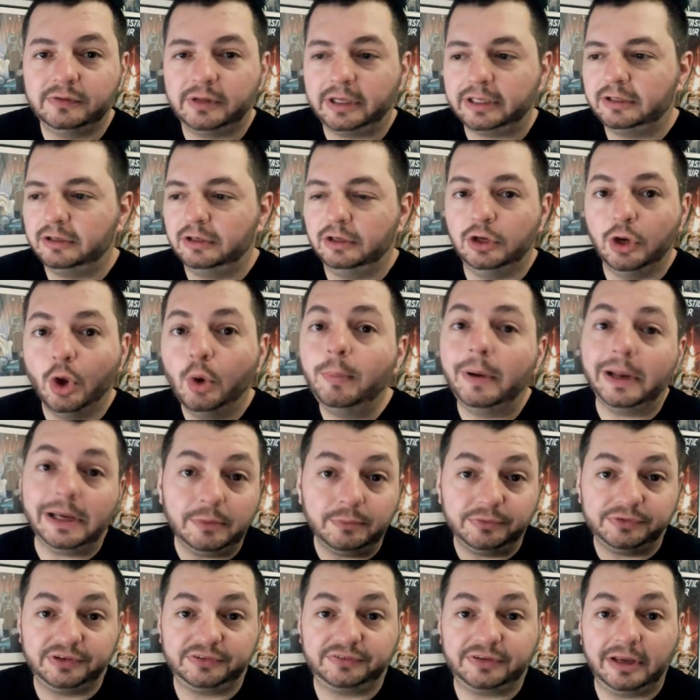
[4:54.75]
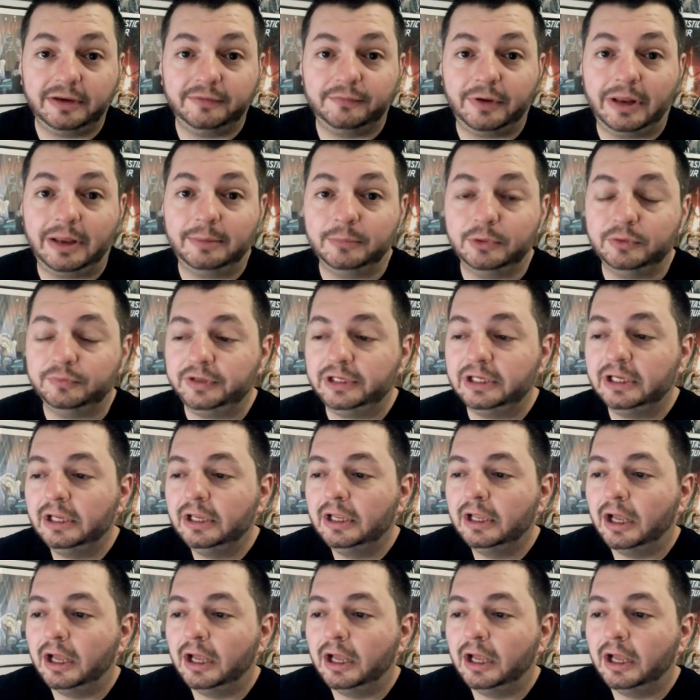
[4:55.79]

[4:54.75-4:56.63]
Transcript: Like, nobody was excited for that movie.